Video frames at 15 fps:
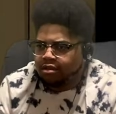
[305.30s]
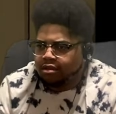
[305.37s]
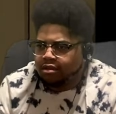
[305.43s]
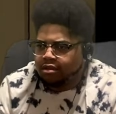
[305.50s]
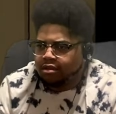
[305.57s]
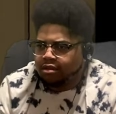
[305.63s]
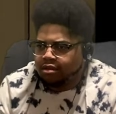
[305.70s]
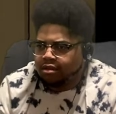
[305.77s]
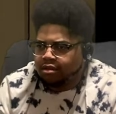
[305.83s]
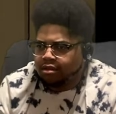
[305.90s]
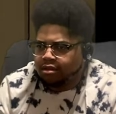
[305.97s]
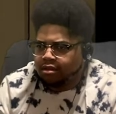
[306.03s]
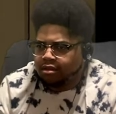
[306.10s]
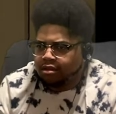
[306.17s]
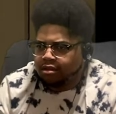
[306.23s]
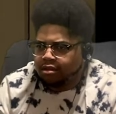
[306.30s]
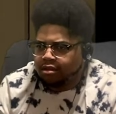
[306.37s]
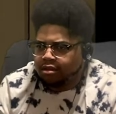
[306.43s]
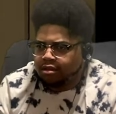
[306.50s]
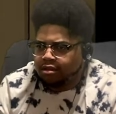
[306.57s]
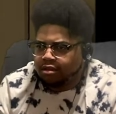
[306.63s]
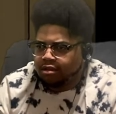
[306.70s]

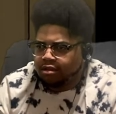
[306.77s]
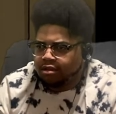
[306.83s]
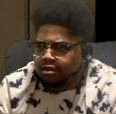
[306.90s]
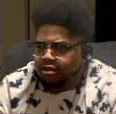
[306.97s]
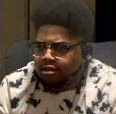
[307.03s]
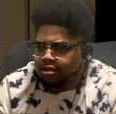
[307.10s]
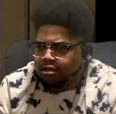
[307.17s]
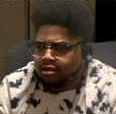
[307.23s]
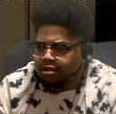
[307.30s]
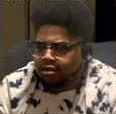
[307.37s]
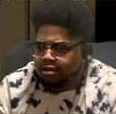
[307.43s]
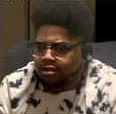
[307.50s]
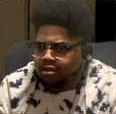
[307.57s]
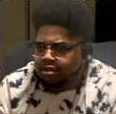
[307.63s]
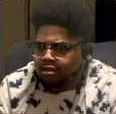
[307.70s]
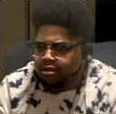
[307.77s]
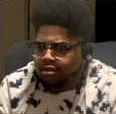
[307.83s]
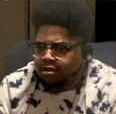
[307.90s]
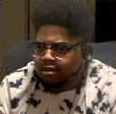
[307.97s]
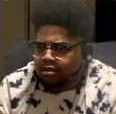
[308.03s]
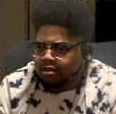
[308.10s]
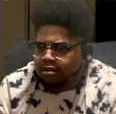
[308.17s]

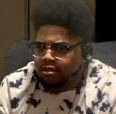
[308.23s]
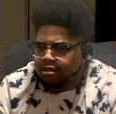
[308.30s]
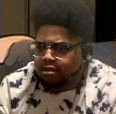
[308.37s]
Nobody speaks.